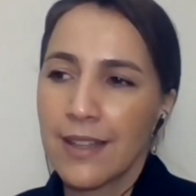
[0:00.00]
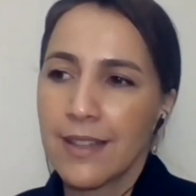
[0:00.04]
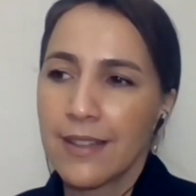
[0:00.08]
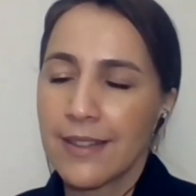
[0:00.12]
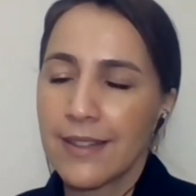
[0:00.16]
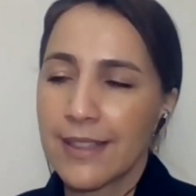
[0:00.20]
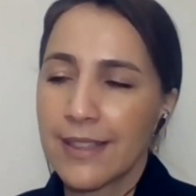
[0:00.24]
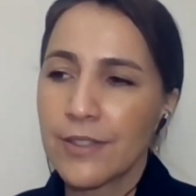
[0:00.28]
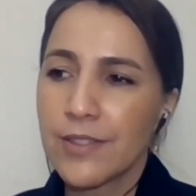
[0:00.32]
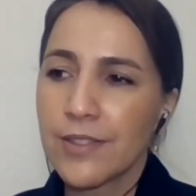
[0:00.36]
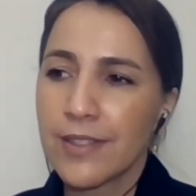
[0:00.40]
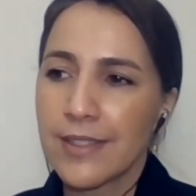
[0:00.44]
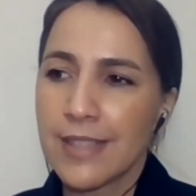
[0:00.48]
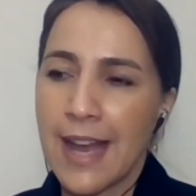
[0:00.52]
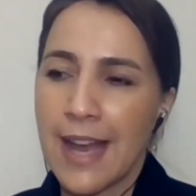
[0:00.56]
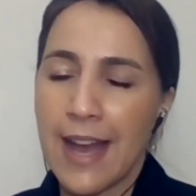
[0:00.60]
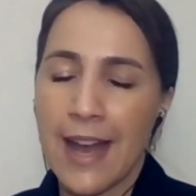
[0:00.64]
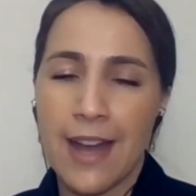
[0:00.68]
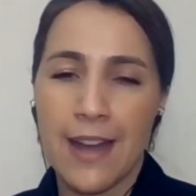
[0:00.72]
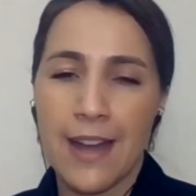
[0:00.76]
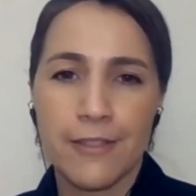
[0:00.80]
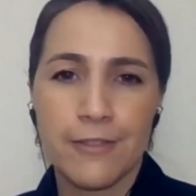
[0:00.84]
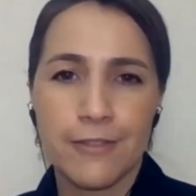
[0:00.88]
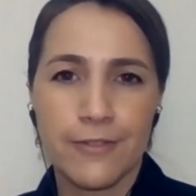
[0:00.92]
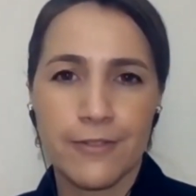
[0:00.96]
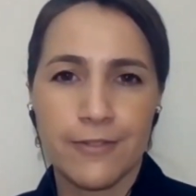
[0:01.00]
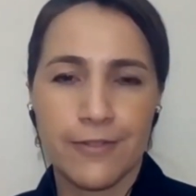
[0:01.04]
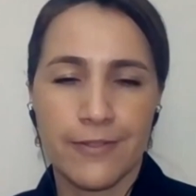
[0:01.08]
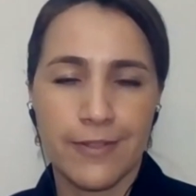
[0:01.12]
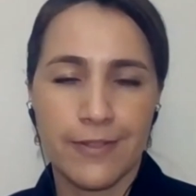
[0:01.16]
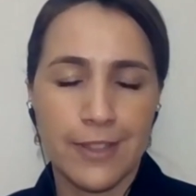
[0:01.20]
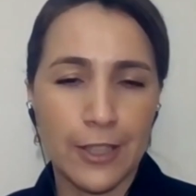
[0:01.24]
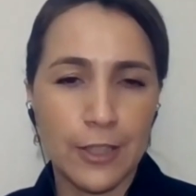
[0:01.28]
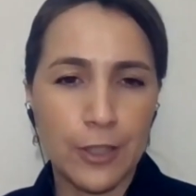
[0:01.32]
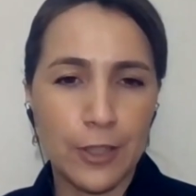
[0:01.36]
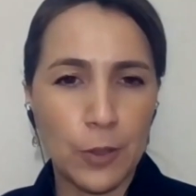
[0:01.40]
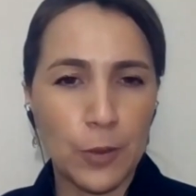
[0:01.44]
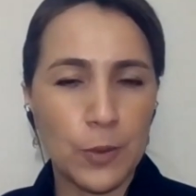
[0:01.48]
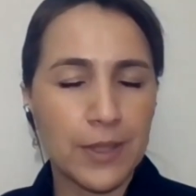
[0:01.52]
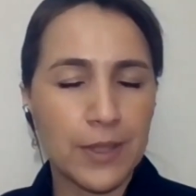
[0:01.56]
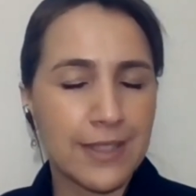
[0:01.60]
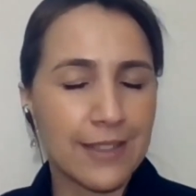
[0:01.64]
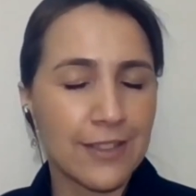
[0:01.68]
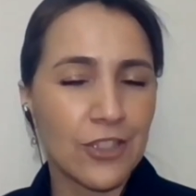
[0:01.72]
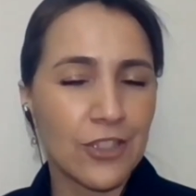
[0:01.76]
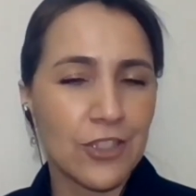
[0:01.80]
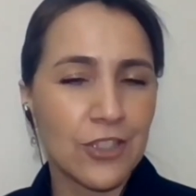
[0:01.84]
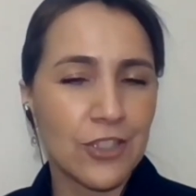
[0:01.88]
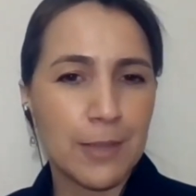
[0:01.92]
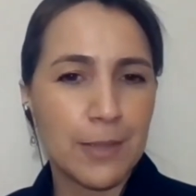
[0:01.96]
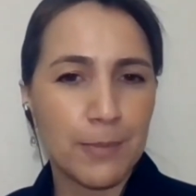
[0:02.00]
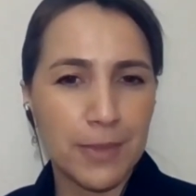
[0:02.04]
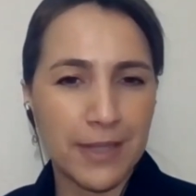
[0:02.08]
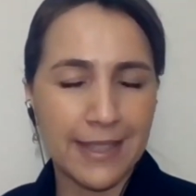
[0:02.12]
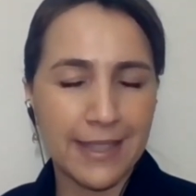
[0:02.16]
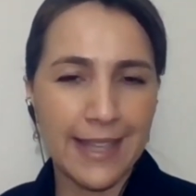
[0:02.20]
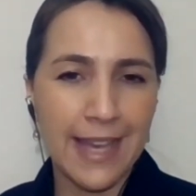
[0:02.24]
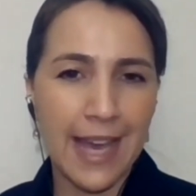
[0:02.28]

they used to have the goat and sheep and